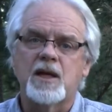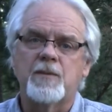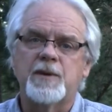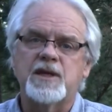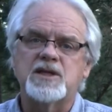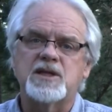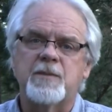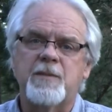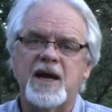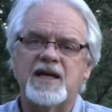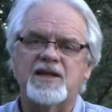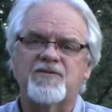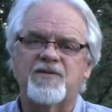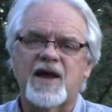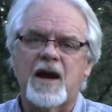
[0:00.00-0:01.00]
a little bit to
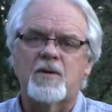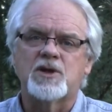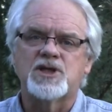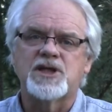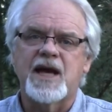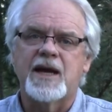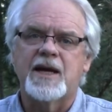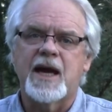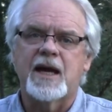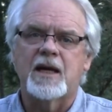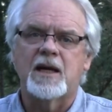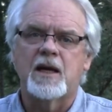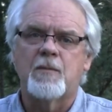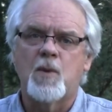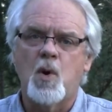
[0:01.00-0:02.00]
make the flower stand out
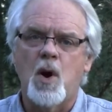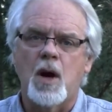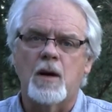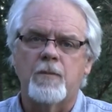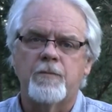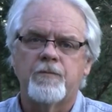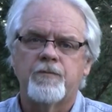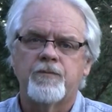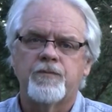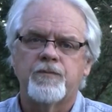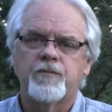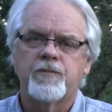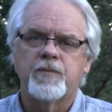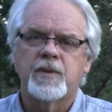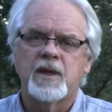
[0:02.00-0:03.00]
a little more.
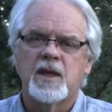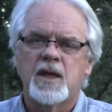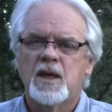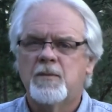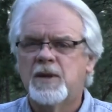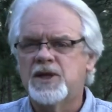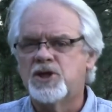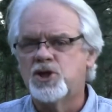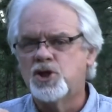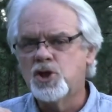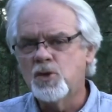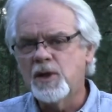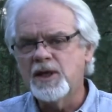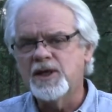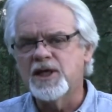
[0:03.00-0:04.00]
But
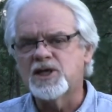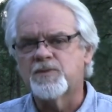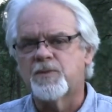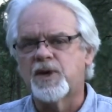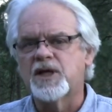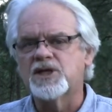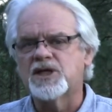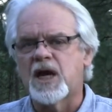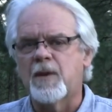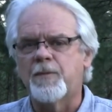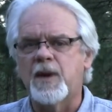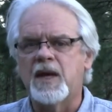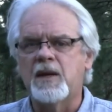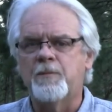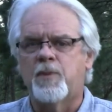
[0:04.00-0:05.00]
doing this brings
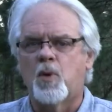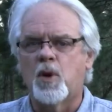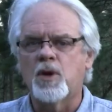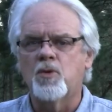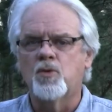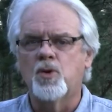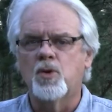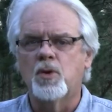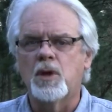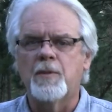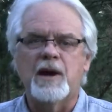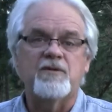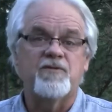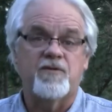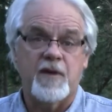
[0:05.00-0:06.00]
up an important rule
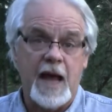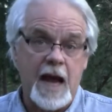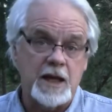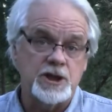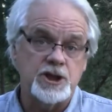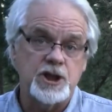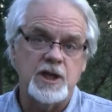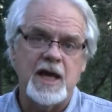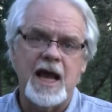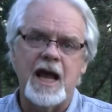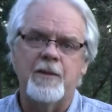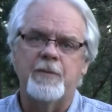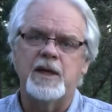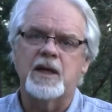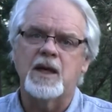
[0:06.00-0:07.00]
about flash and
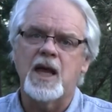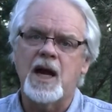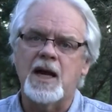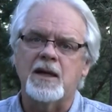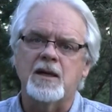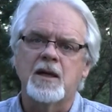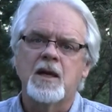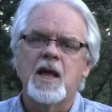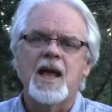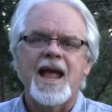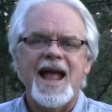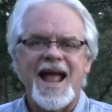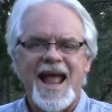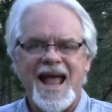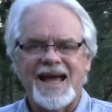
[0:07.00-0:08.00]
ambient light
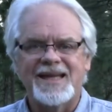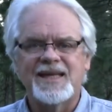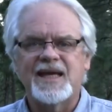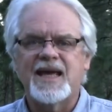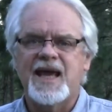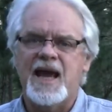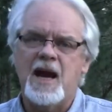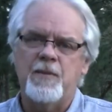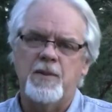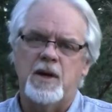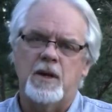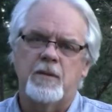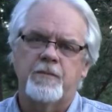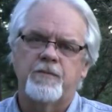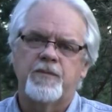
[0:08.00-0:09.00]
and the
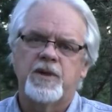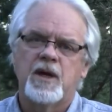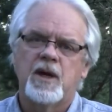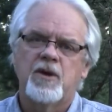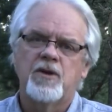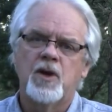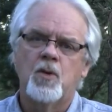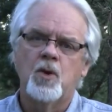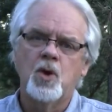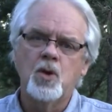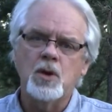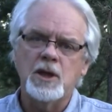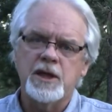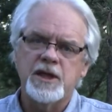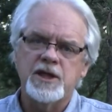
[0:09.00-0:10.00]
camera. The rule